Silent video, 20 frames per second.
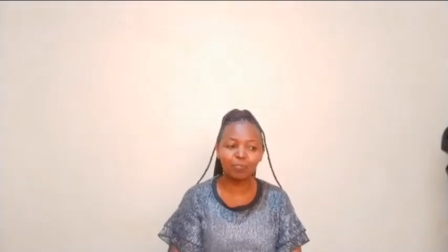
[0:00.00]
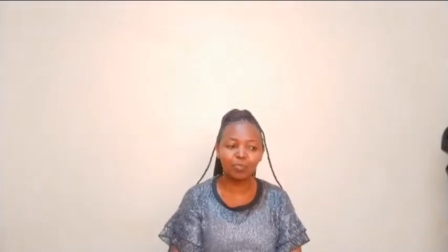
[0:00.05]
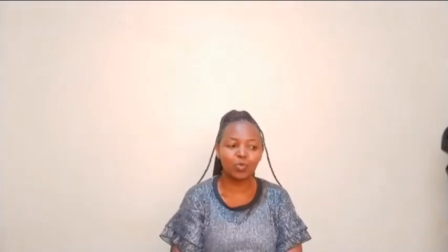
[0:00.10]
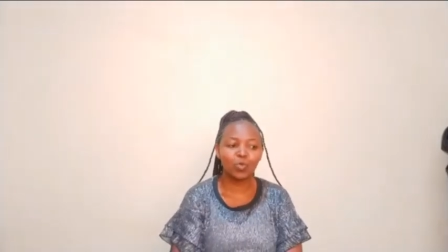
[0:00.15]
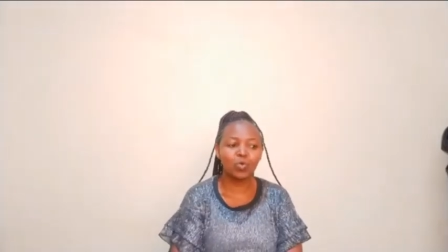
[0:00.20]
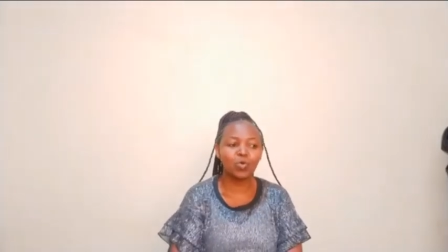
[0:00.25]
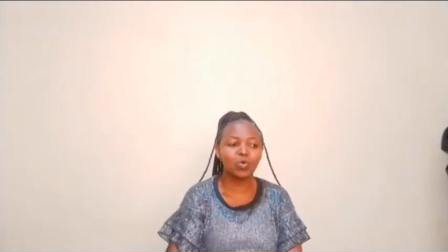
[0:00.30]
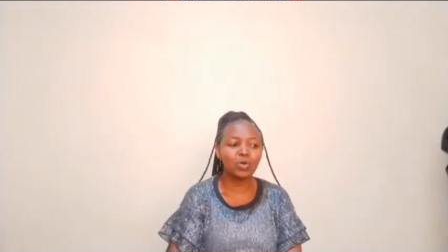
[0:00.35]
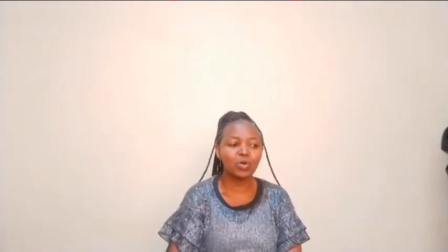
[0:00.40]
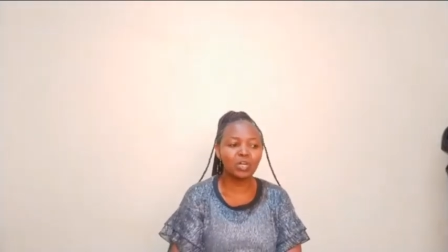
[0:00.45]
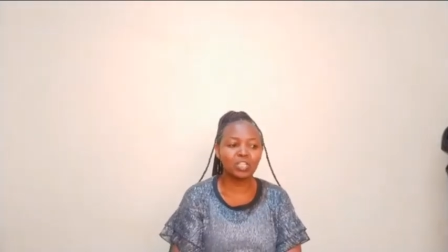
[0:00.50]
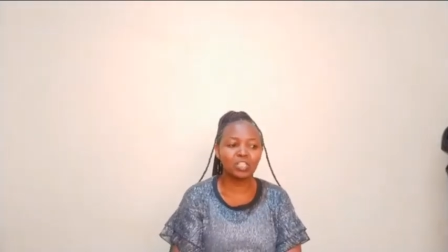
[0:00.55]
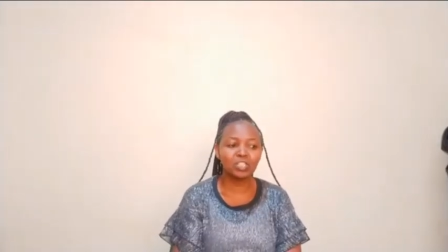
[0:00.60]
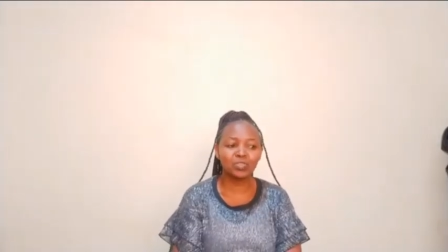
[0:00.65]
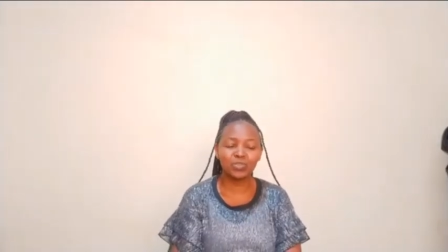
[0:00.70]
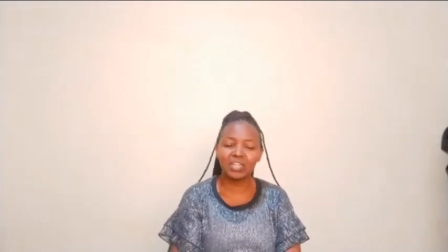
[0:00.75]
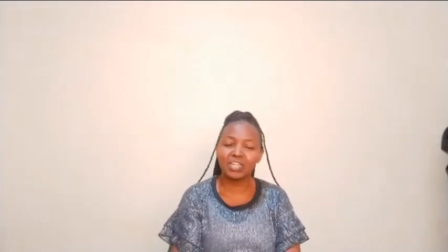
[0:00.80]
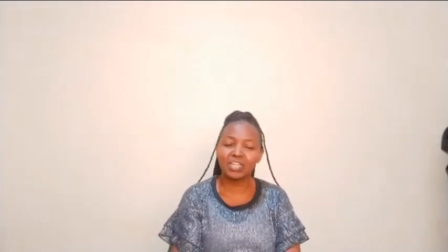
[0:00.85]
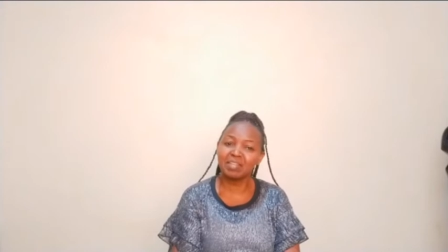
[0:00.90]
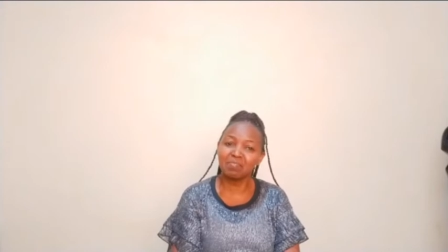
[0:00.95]
who was
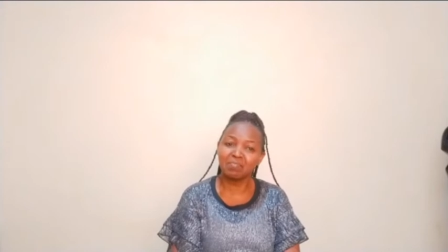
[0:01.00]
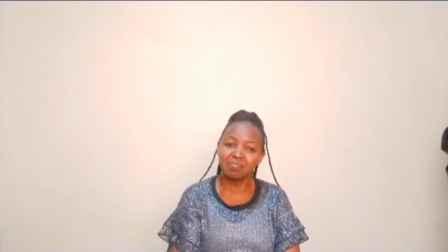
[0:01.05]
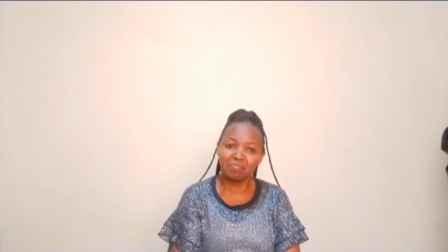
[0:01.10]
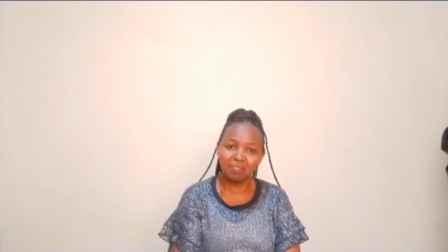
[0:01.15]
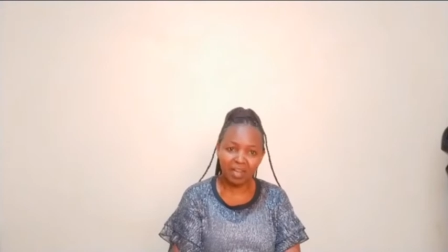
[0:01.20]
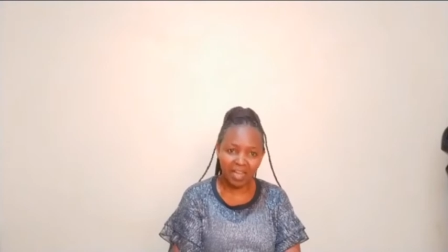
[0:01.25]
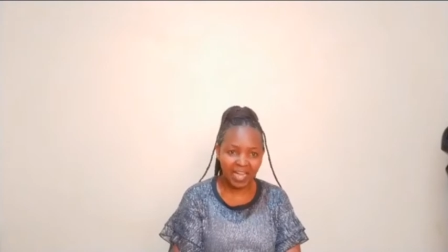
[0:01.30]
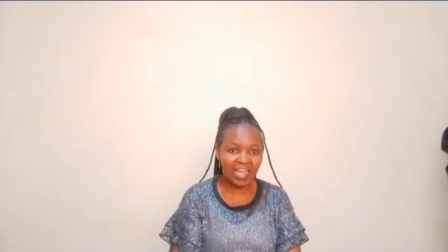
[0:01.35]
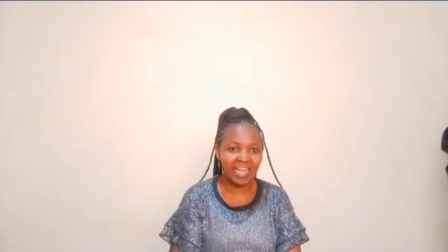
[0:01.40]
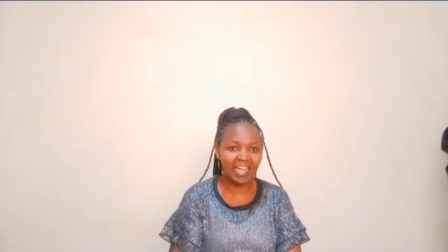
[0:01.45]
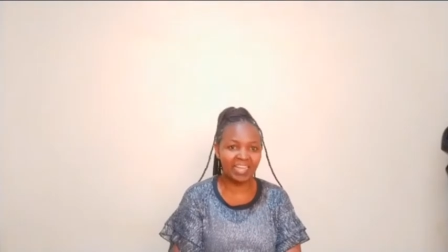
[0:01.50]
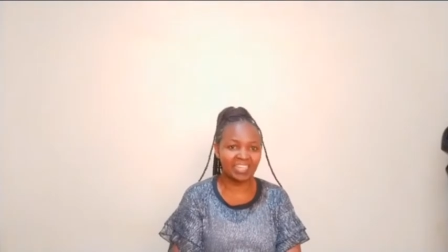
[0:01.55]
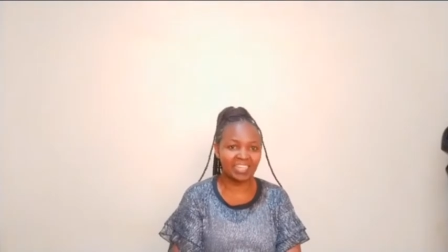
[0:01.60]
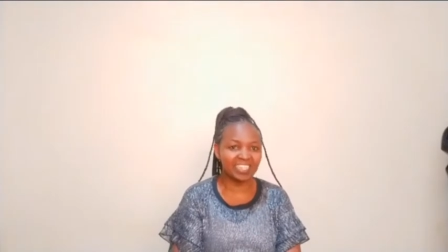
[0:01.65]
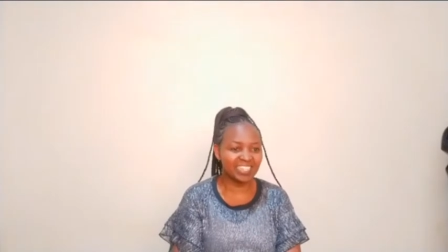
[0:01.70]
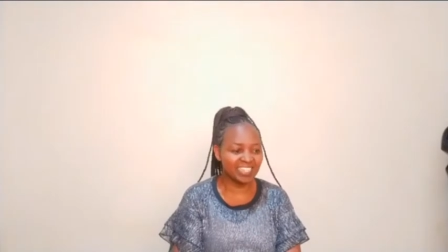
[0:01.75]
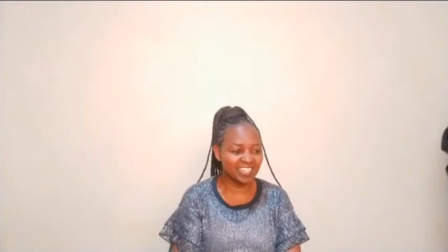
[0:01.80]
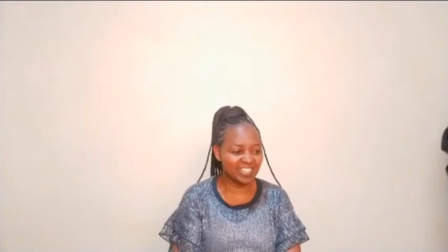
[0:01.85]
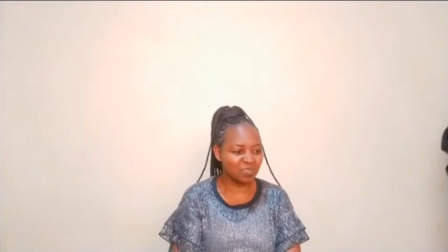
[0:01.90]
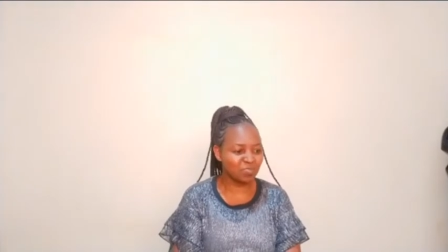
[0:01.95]
really mad
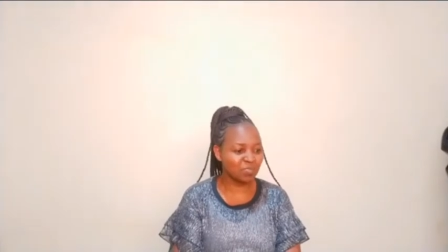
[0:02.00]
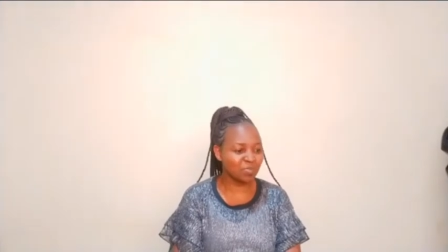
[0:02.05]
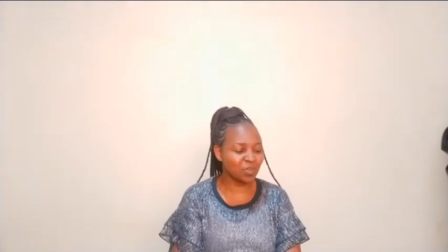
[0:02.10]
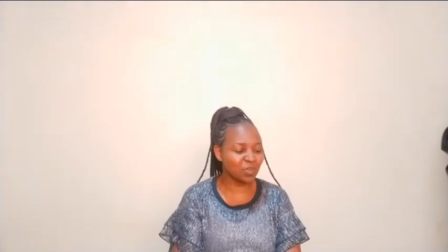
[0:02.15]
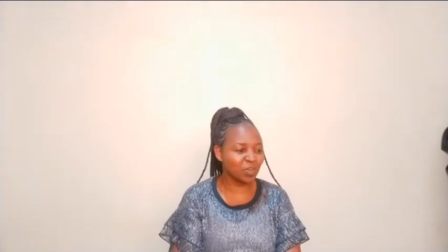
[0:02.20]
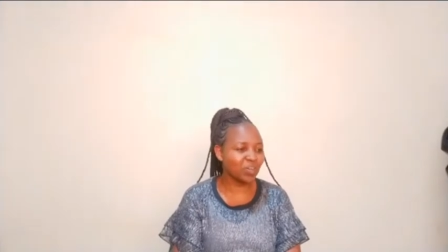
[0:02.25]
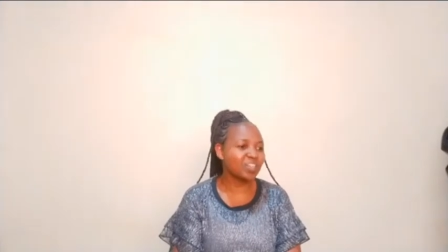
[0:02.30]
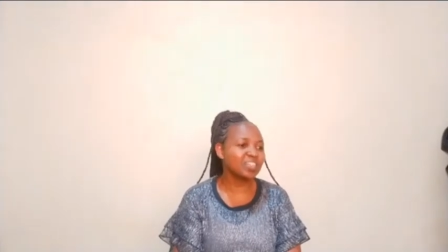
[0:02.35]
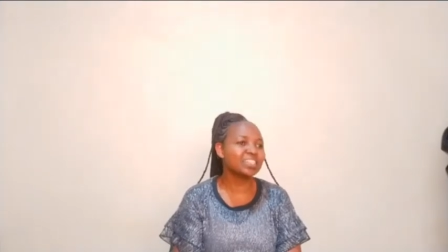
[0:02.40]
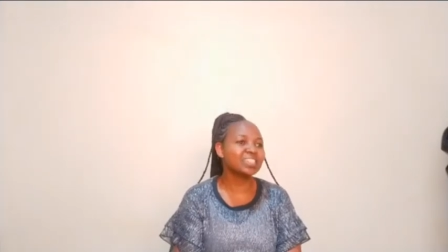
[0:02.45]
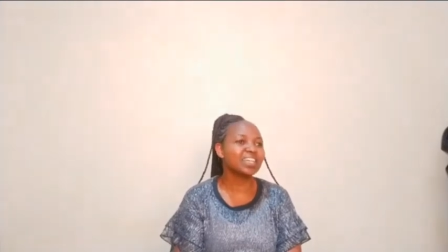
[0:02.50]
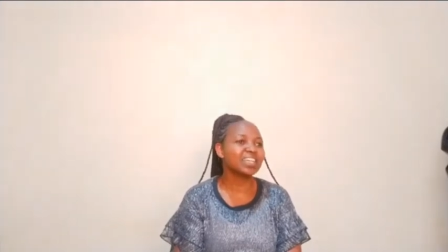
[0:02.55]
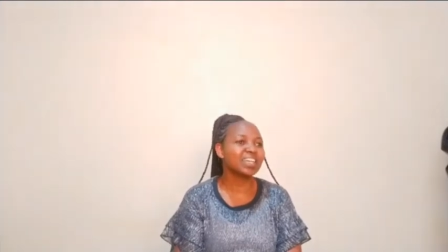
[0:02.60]
because